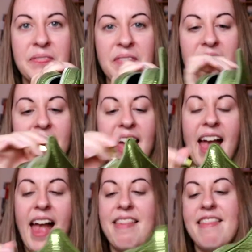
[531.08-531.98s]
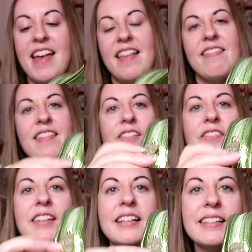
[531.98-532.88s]
And then
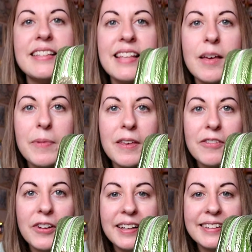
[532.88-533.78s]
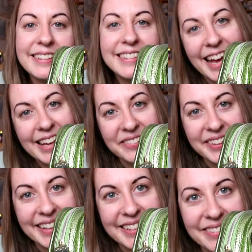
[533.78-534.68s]
on the little zip, you've got a little tangle
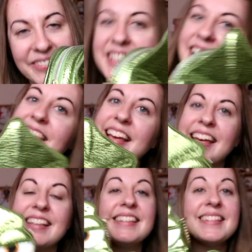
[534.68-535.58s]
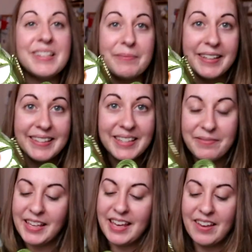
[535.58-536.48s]
lantern, which I think is super,
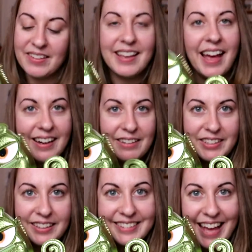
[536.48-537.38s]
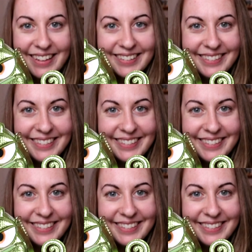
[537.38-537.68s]
super cute, and I love his little tail.